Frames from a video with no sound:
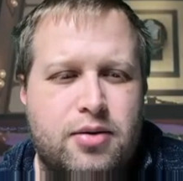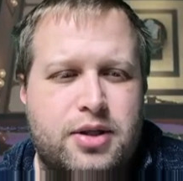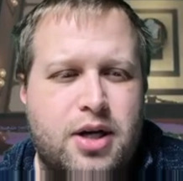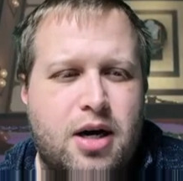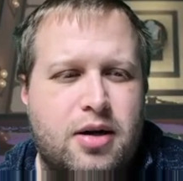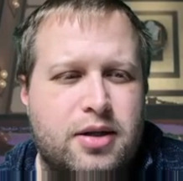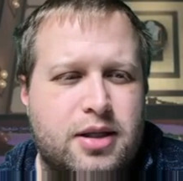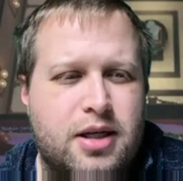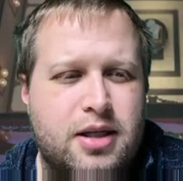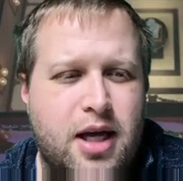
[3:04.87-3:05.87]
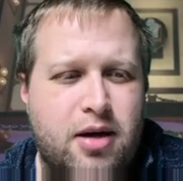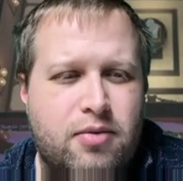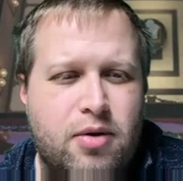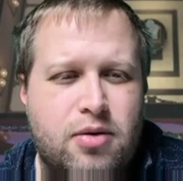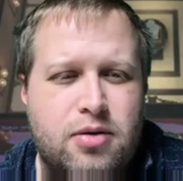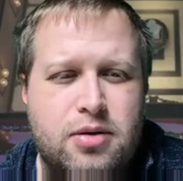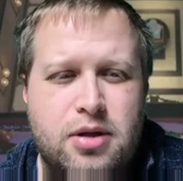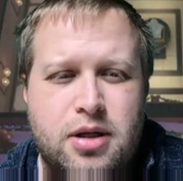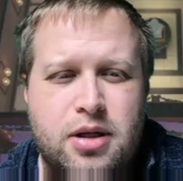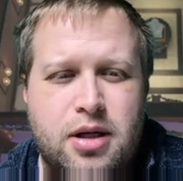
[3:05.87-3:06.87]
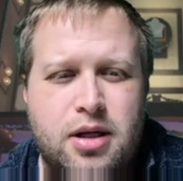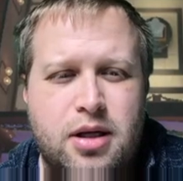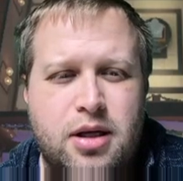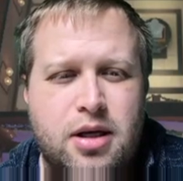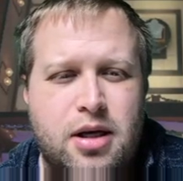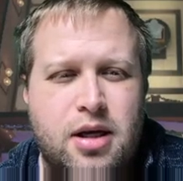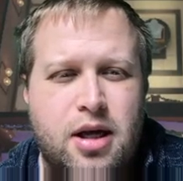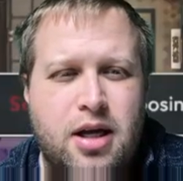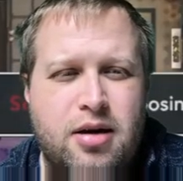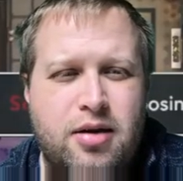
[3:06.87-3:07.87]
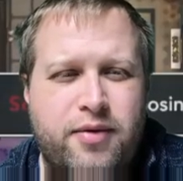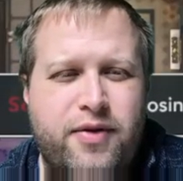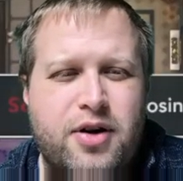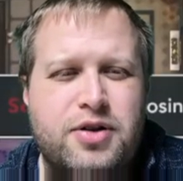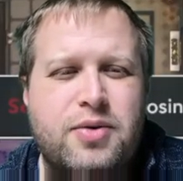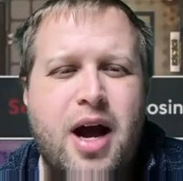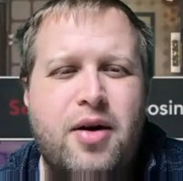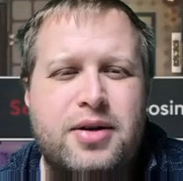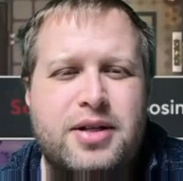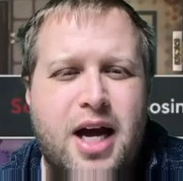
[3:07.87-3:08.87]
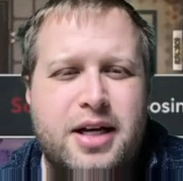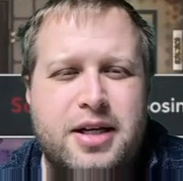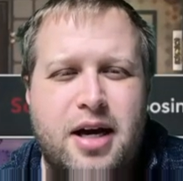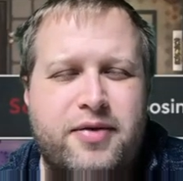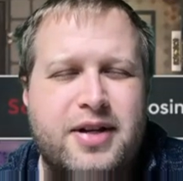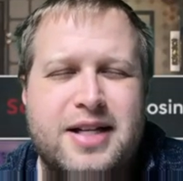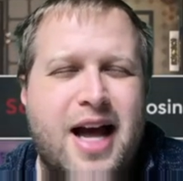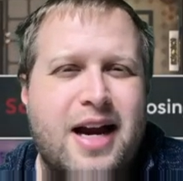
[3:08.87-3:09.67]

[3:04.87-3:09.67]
Scarlet's going to take a roll. Now, the first round, it's kind of tough because not